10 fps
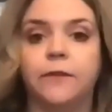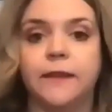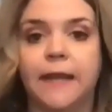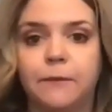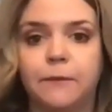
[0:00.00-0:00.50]
the
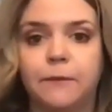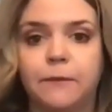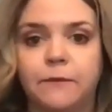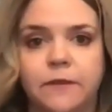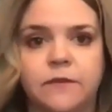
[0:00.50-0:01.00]
name of
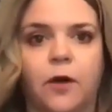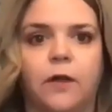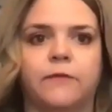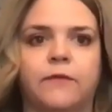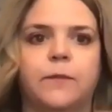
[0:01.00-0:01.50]
this skull,
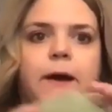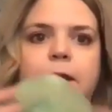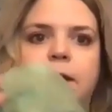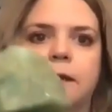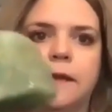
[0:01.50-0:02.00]

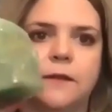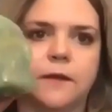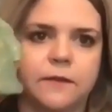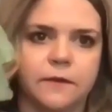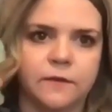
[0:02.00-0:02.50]
everybody.
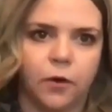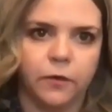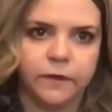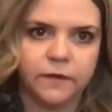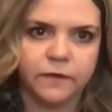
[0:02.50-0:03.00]
Look at this
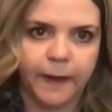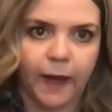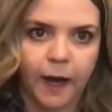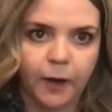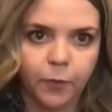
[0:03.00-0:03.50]
skull. This is my
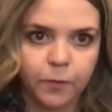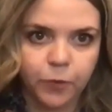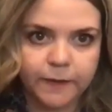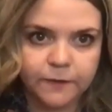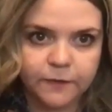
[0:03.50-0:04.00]

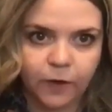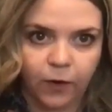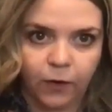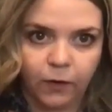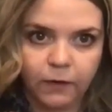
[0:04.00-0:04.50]
aquamarine
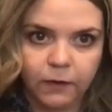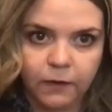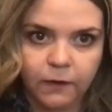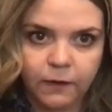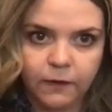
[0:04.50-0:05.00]
skull.
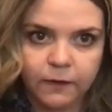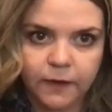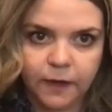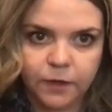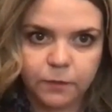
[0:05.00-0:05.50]

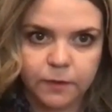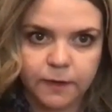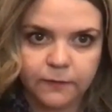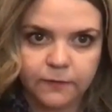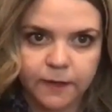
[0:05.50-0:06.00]
Can you
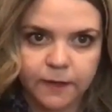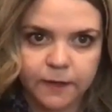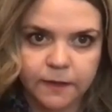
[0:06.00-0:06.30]
believe it?